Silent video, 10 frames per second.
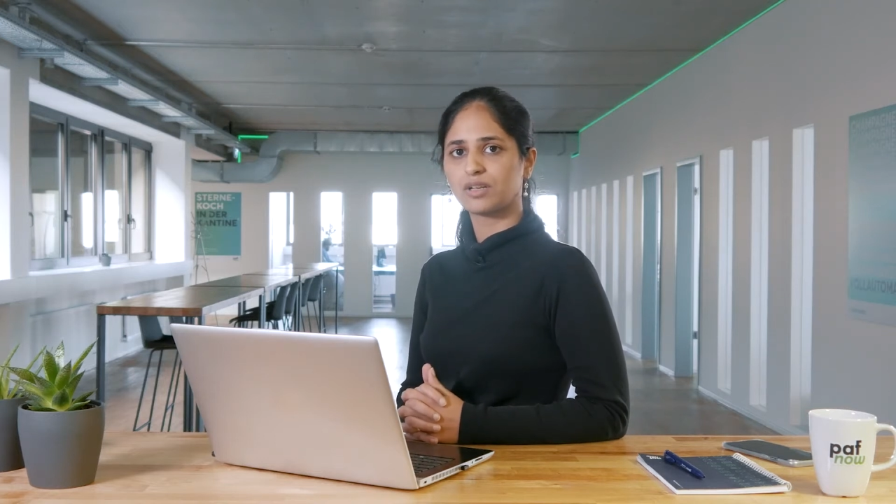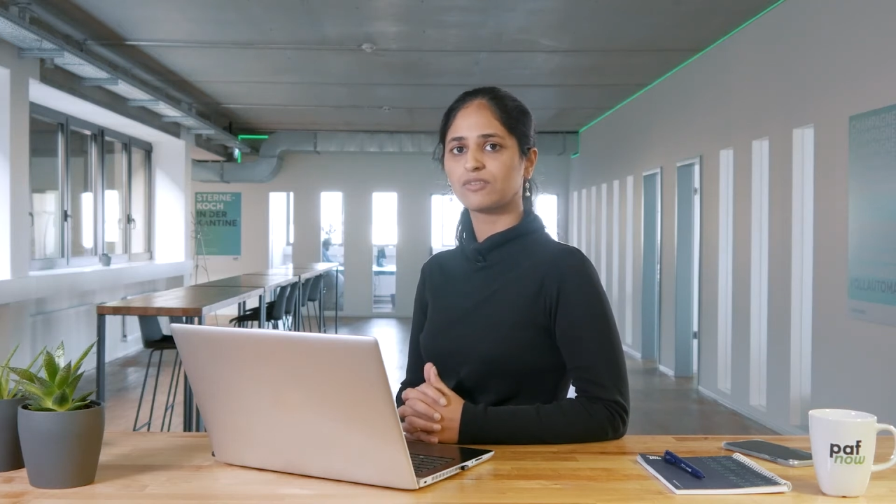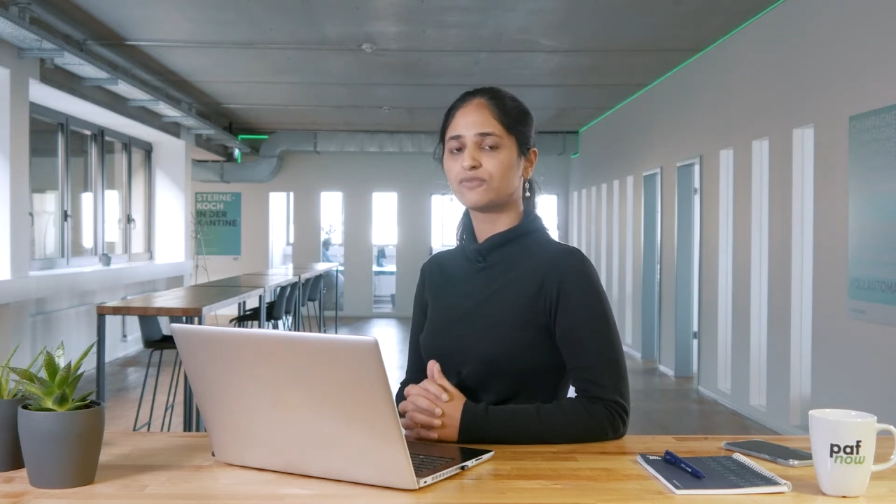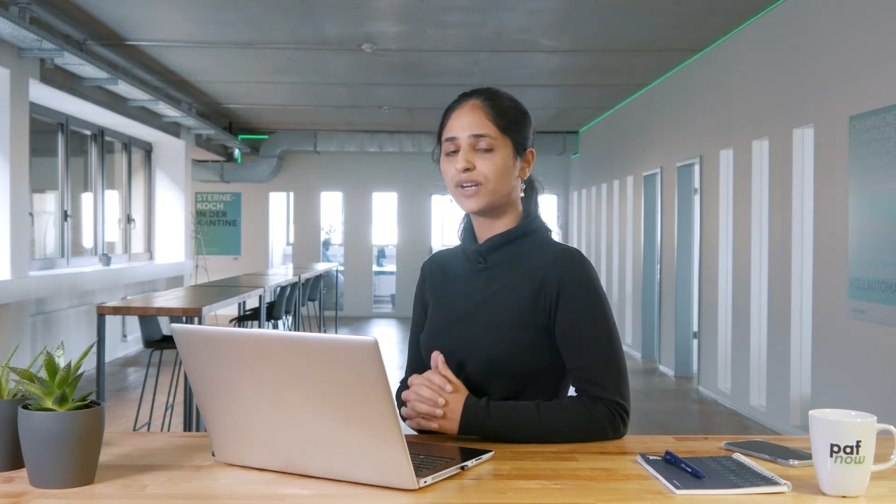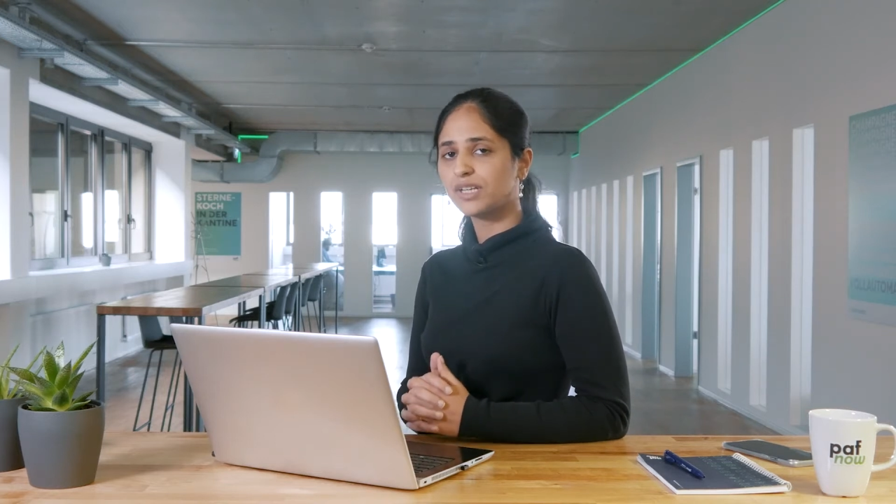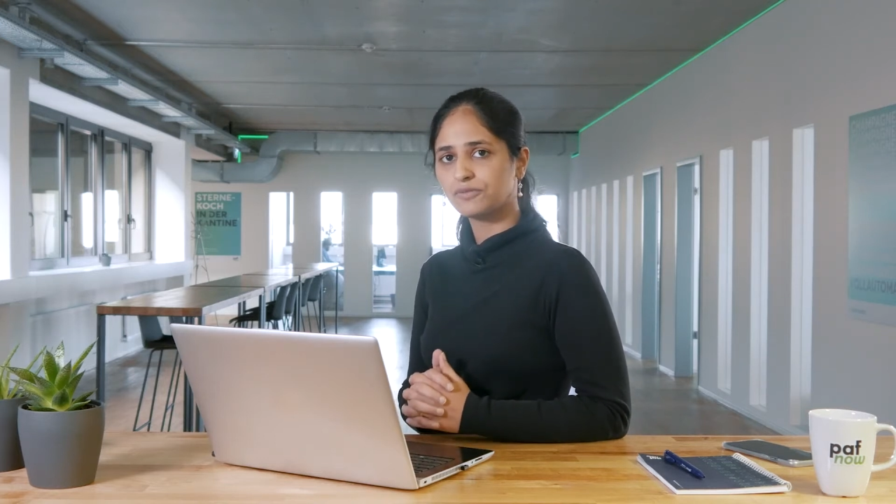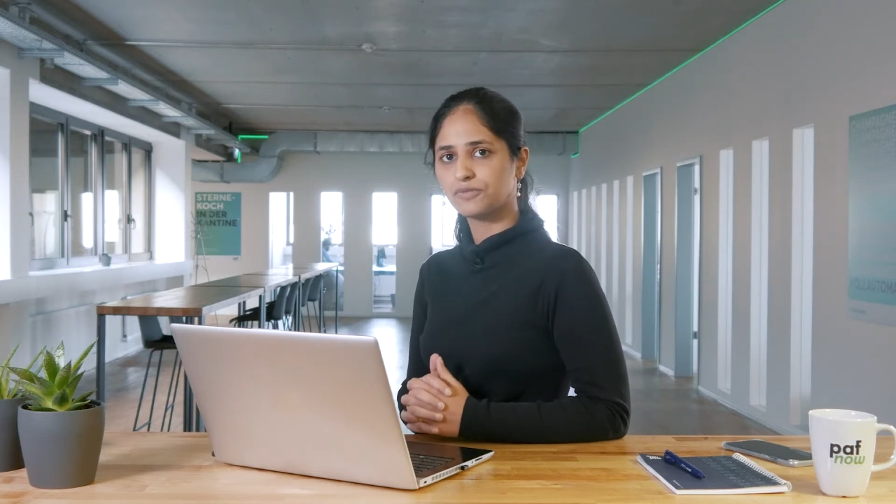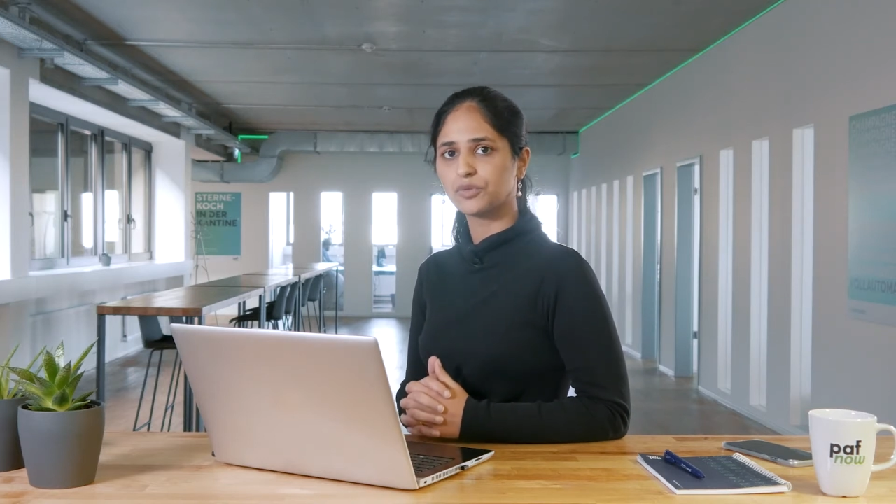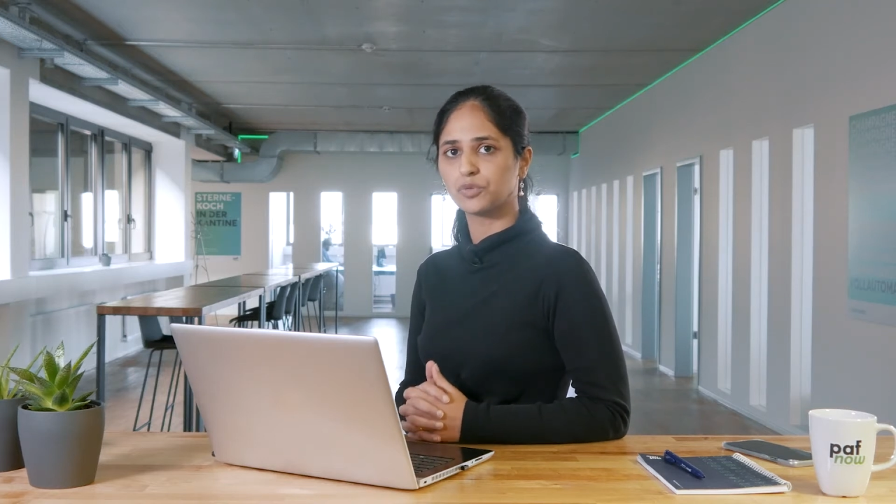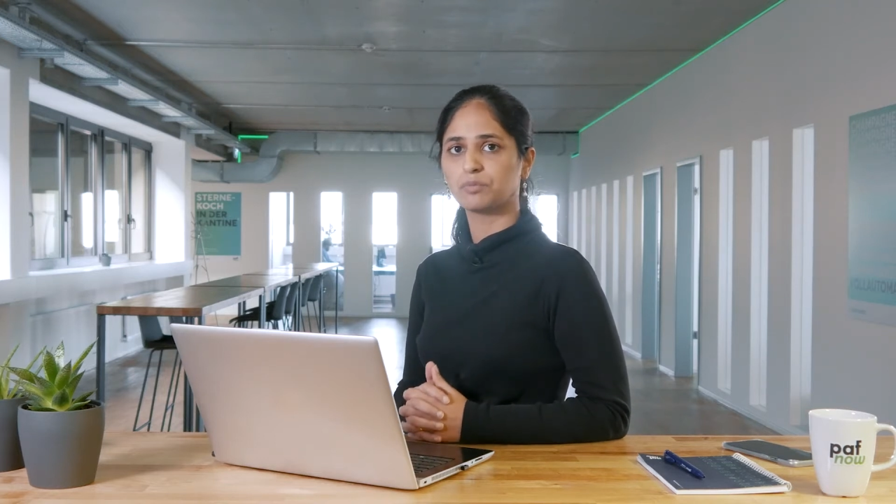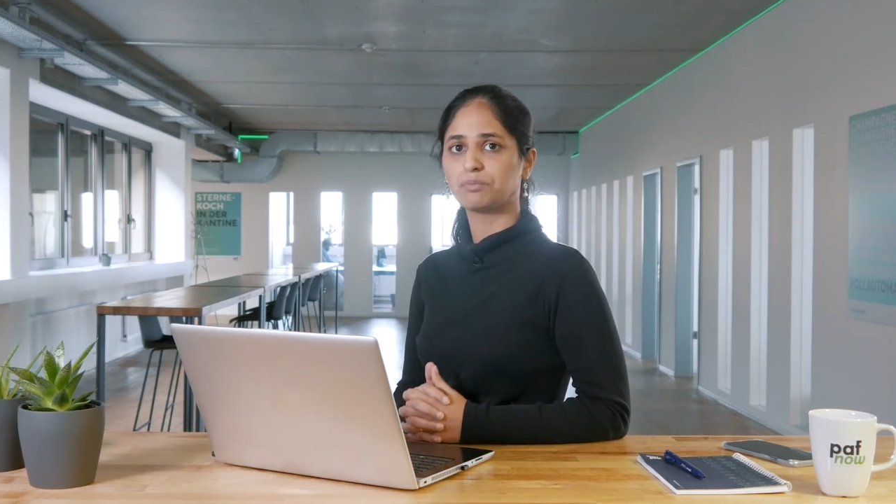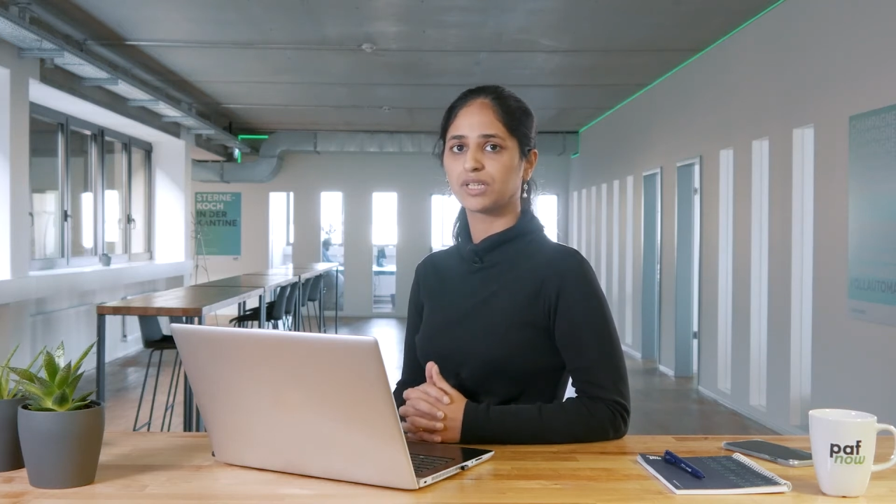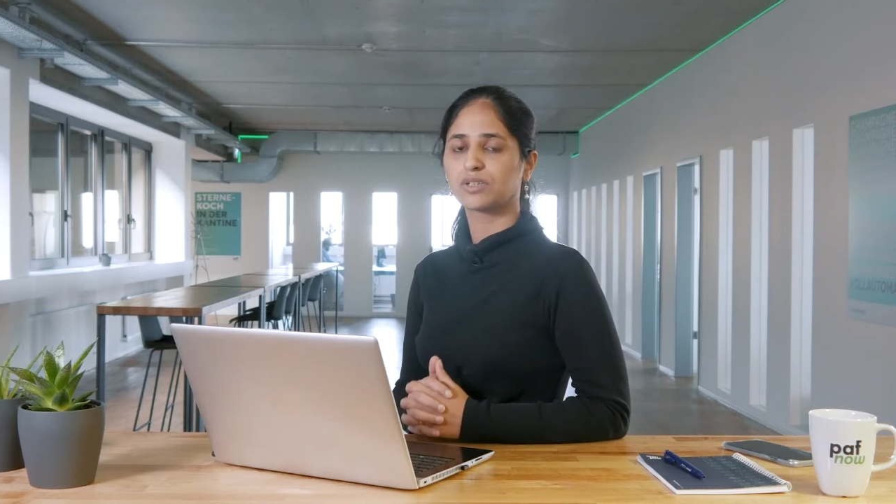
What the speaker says: very few but